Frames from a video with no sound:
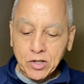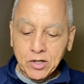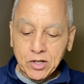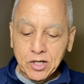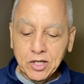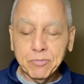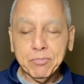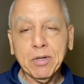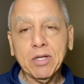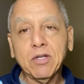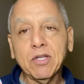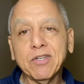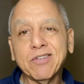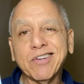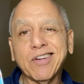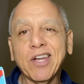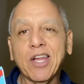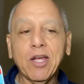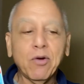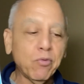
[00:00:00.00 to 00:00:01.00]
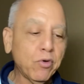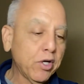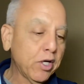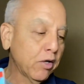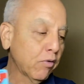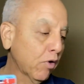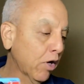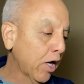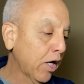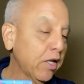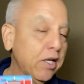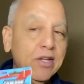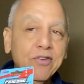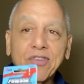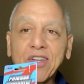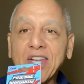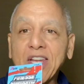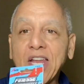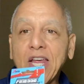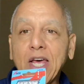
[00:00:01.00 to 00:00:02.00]
It's basically a Ned rig, right? It's
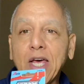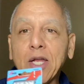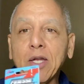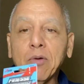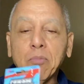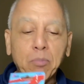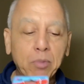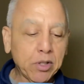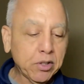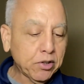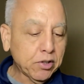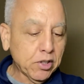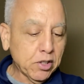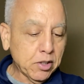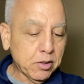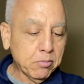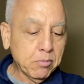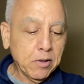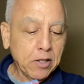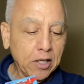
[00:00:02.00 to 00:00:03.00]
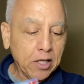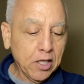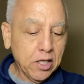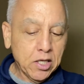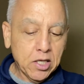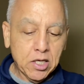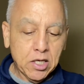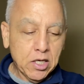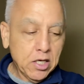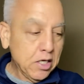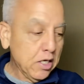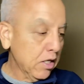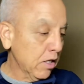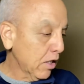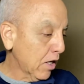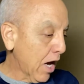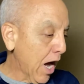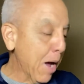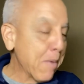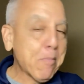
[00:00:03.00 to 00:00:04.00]
a Ned, but
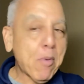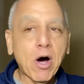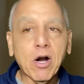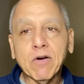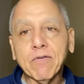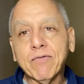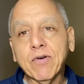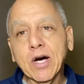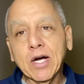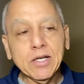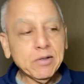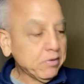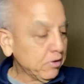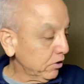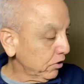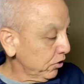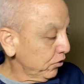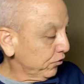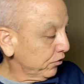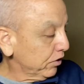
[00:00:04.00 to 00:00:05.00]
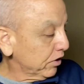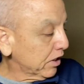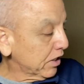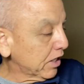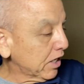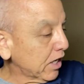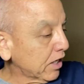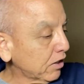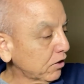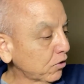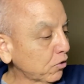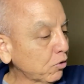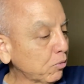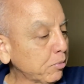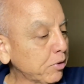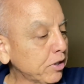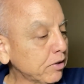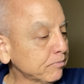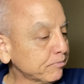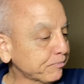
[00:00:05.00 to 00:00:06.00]
I modified using the Ned a little
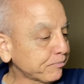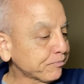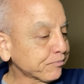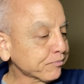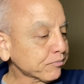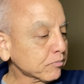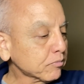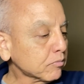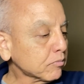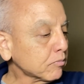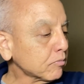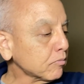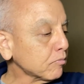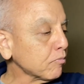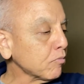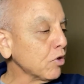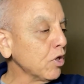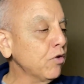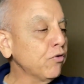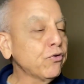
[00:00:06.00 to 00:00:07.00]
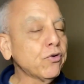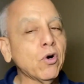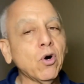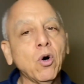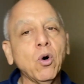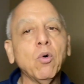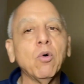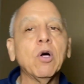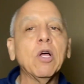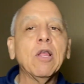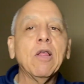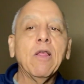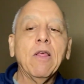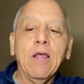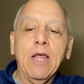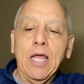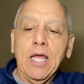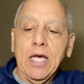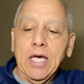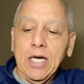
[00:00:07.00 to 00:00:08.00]
bit. So
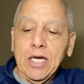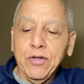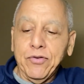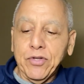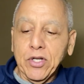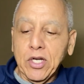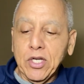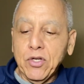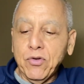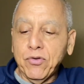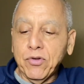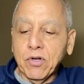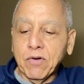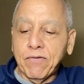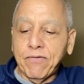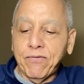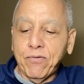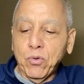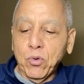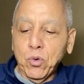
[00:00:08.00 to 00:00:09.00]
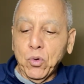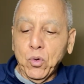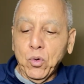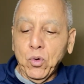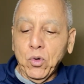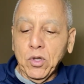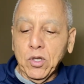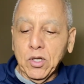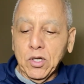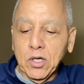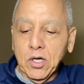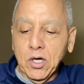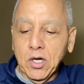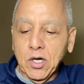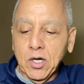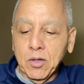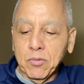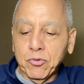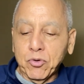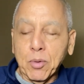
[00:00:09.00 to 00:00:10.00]
instead of using a full,
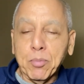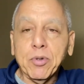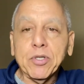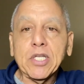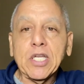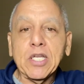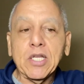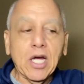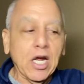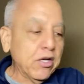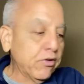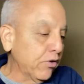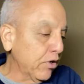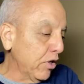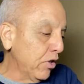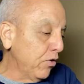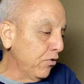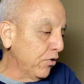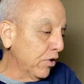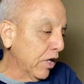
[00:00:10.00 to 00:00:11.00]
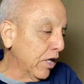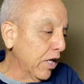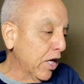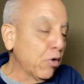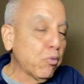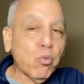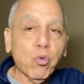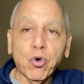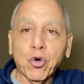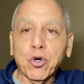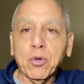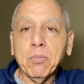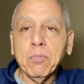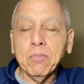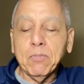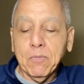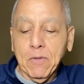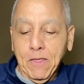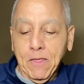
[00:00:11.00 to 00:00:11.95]
instead of using a Ned worm,